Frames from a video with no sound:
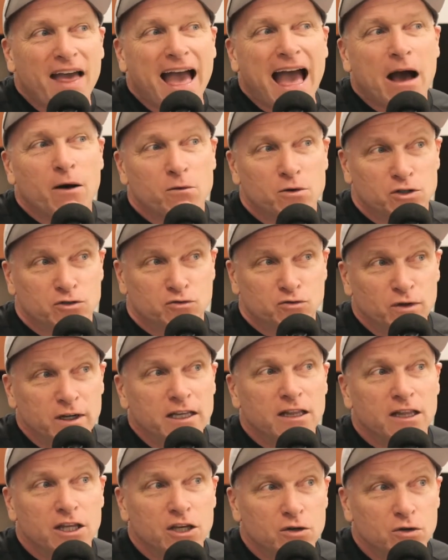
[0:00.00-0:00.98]
yeah. that was
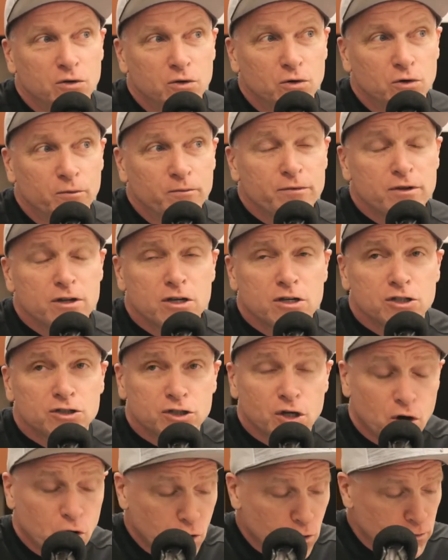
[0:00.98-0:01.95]
really cool.
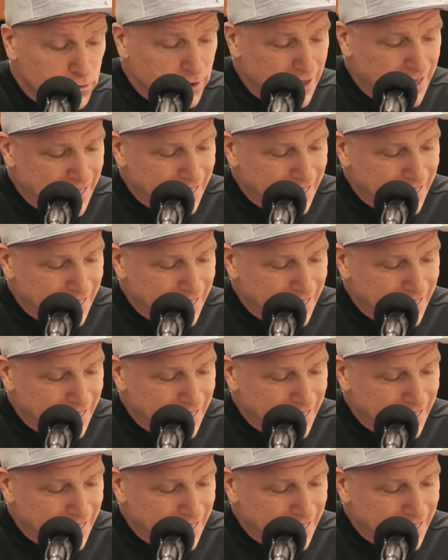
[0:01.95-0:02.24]
So